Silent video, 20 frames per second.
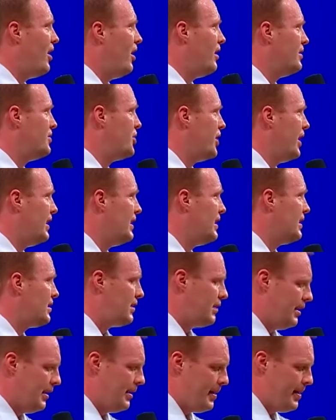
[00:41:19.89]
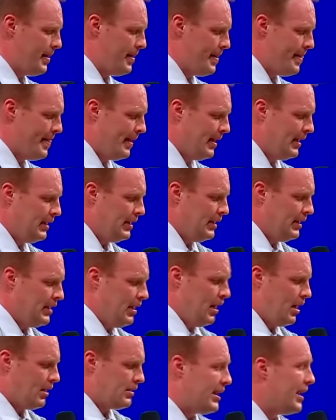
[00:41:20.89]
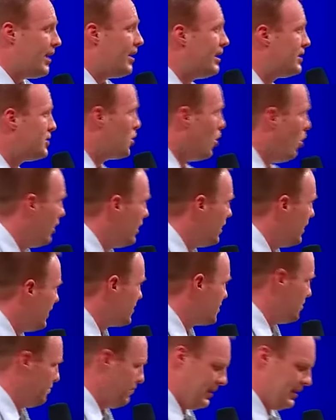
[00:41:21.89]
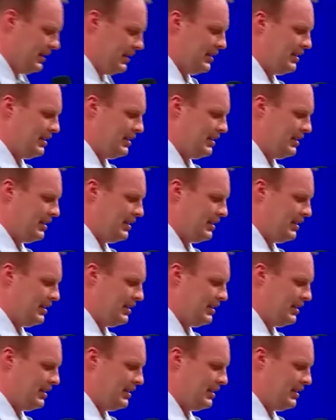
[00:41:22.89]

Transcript: our agendas, our territorialism,